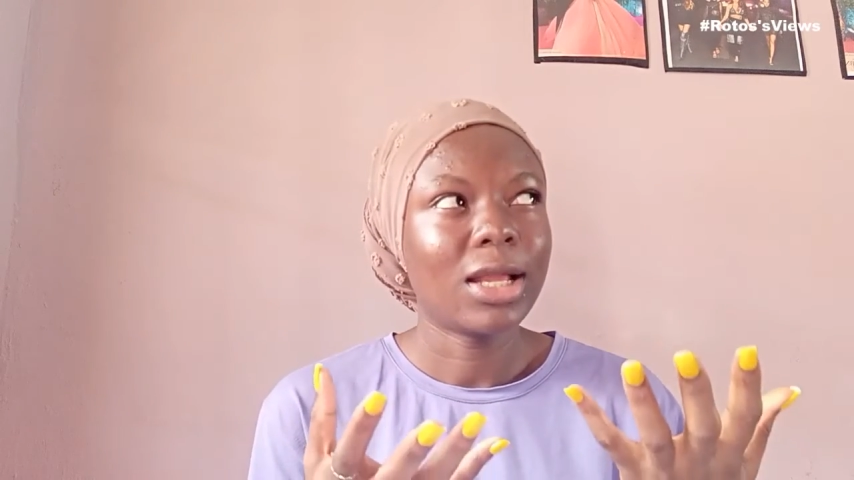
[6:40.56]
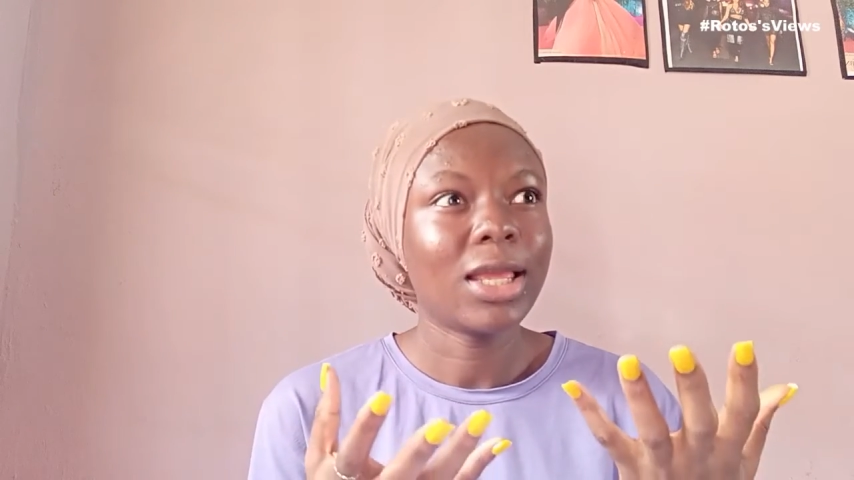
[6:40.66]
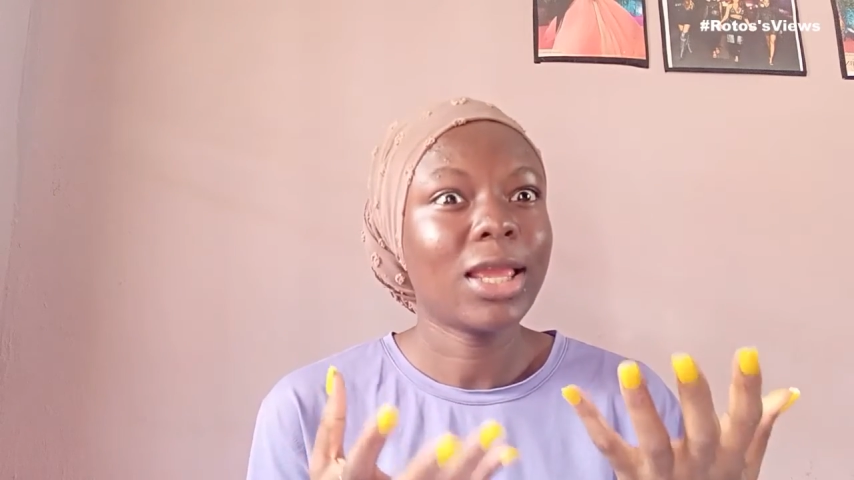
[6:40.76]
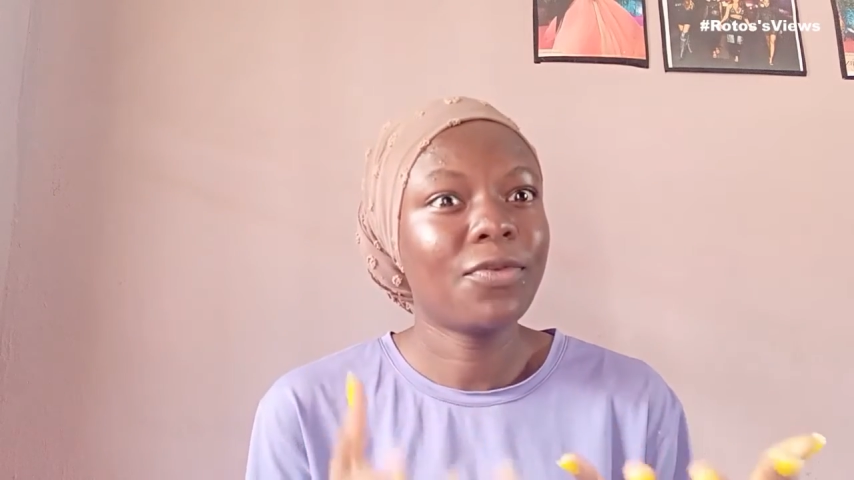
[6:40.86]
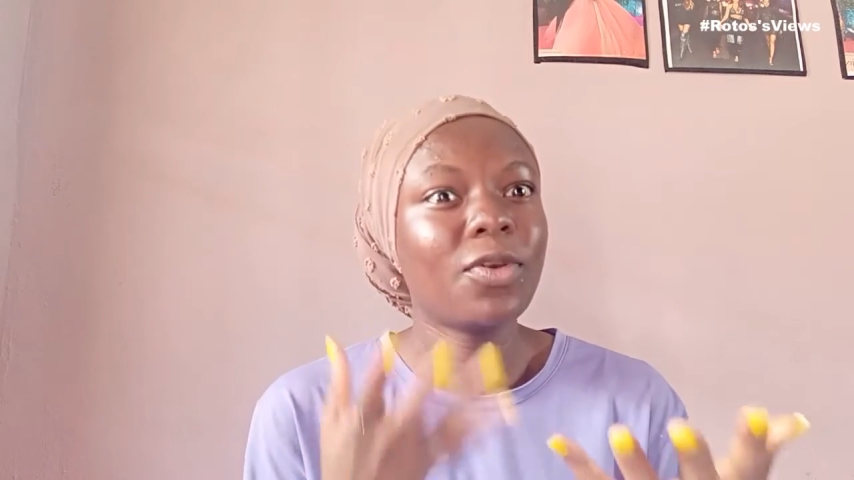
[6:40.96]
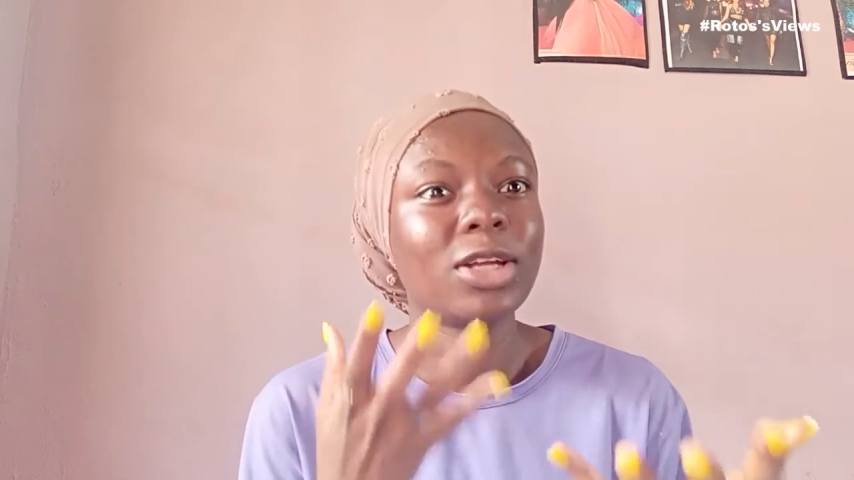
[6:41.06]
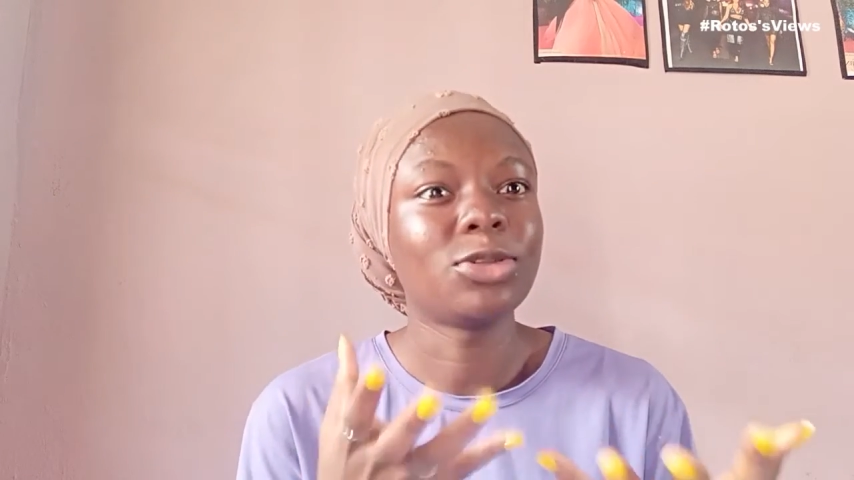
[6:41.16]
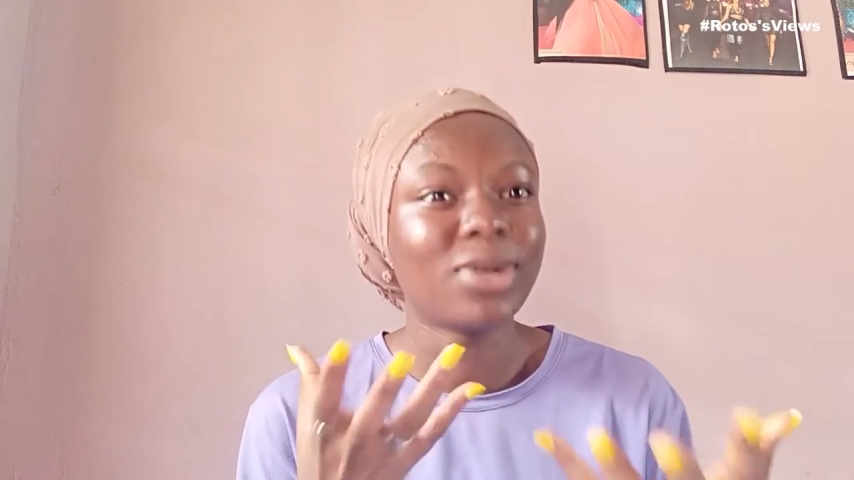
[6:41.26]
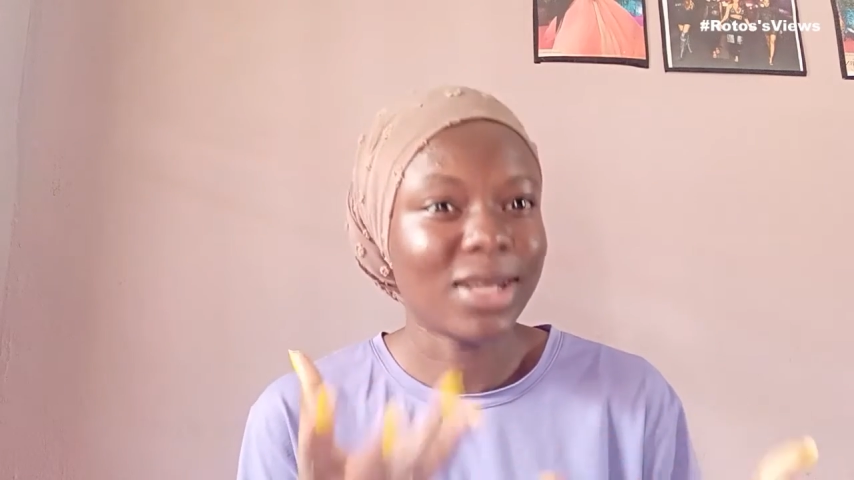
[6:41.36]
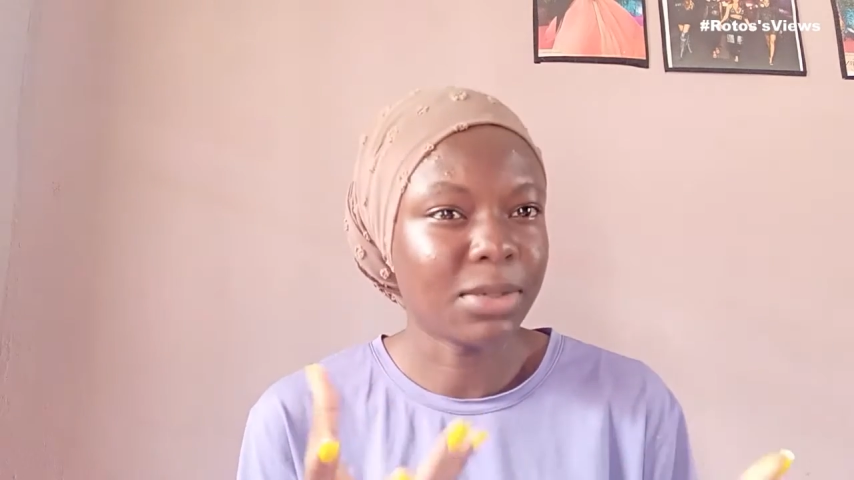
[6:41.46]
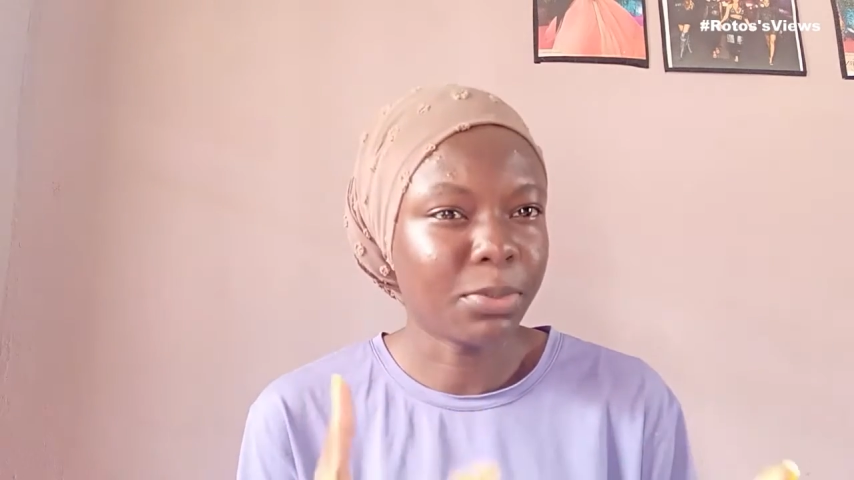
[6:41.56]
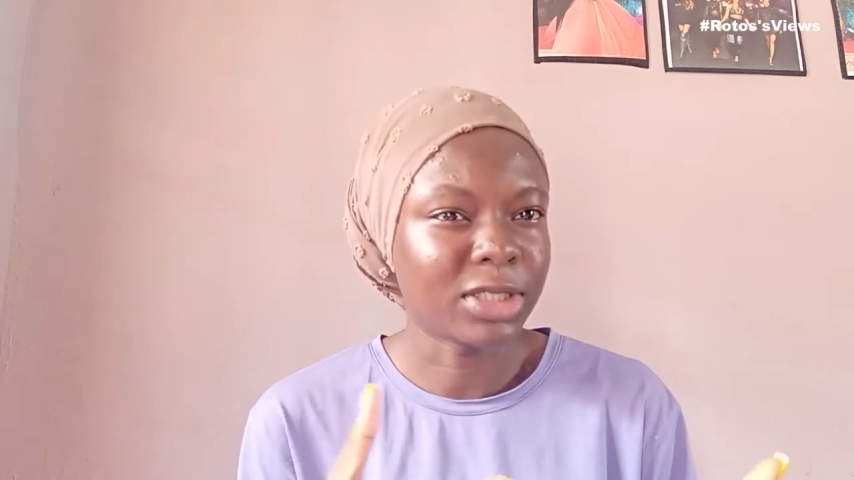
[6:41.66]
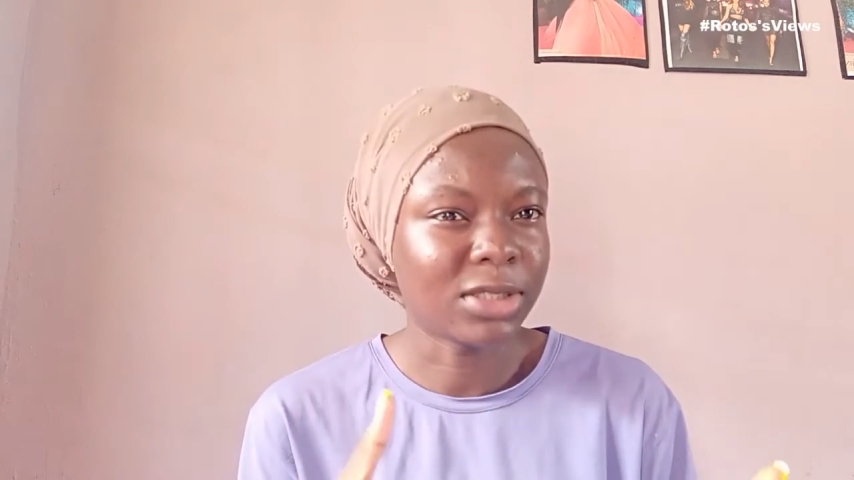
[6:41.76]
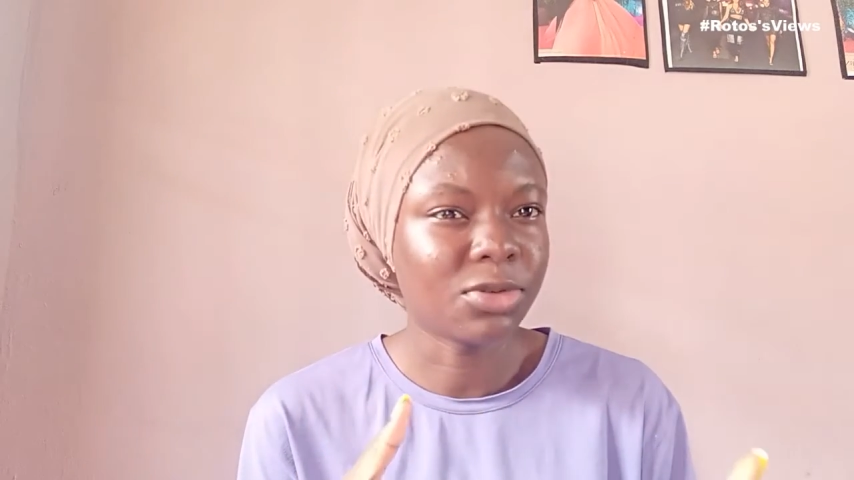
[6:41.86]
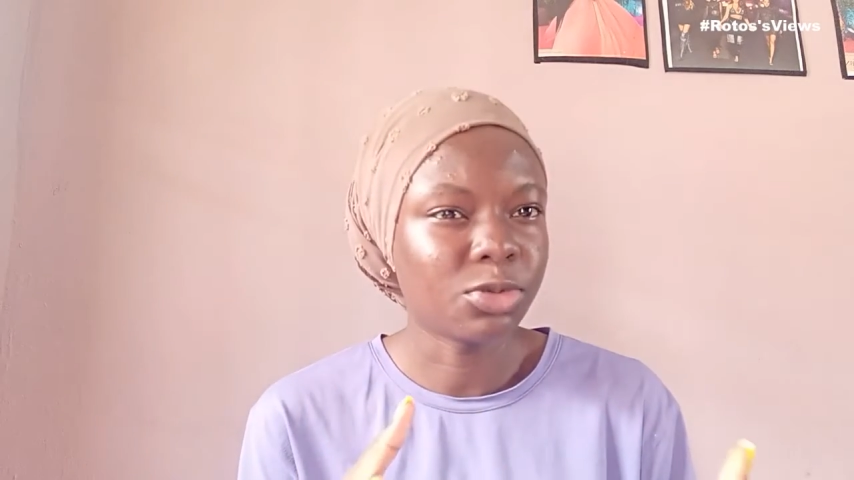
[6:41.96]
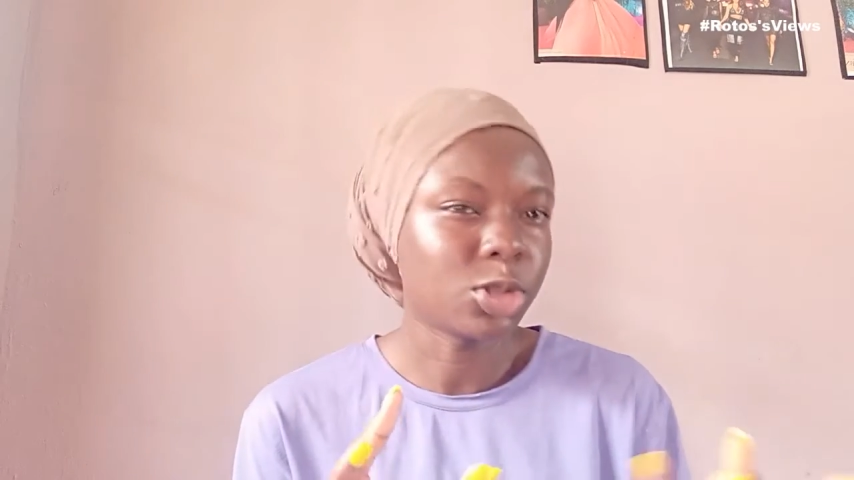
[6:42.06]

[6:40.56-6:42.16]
If you can do that in positive